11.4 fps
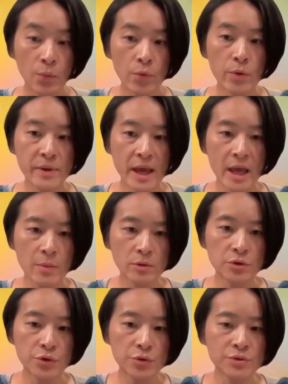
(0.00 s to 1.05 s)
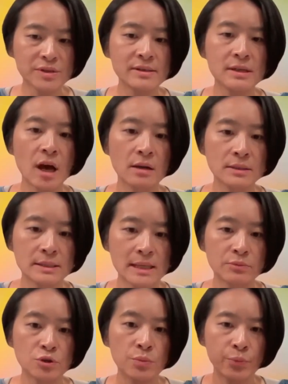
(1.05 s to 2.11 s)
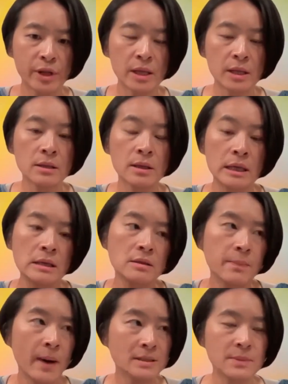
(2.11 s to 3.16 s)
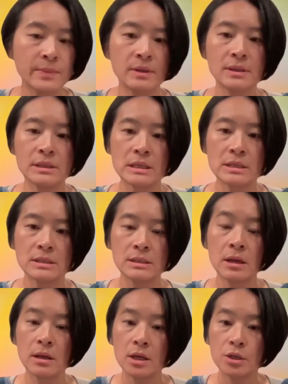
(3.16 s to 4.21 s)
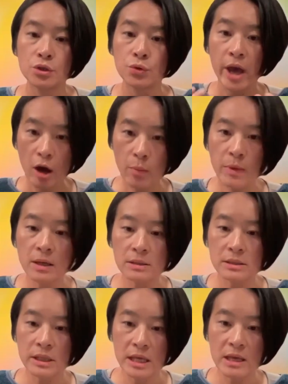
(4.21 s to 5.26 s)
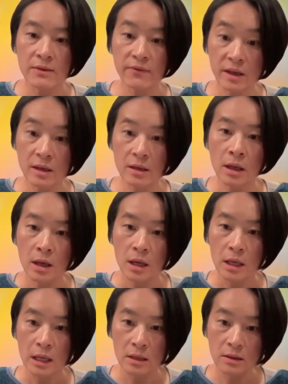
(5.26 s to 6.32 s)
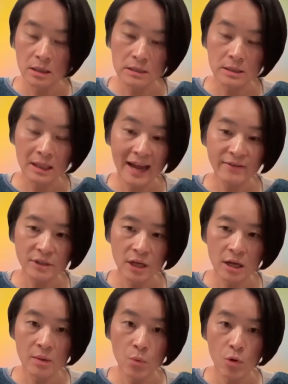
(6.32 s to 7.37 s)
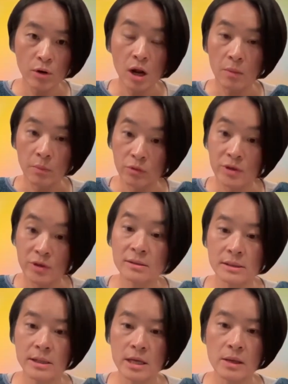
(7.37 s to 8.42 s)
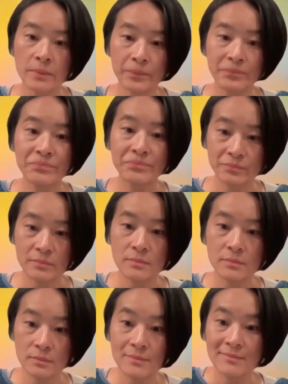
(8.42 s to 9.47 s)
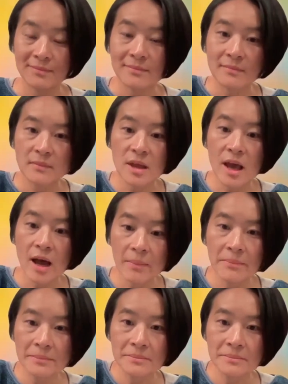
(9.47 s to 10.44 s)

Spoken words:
we will be able to use this concept to bring in the possibilities to help us living in this lifetime more harmoniously. Yeah.